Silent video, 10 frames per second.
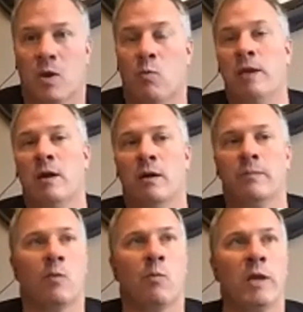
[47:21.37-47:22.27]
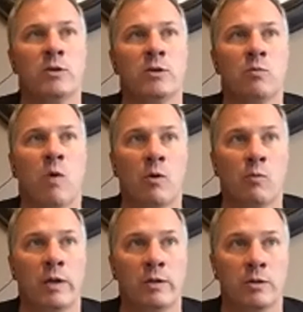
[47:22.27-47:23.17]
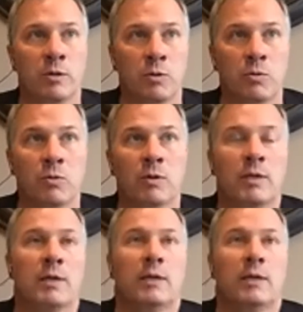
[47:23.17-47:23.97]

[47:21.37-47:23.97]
We do what we do.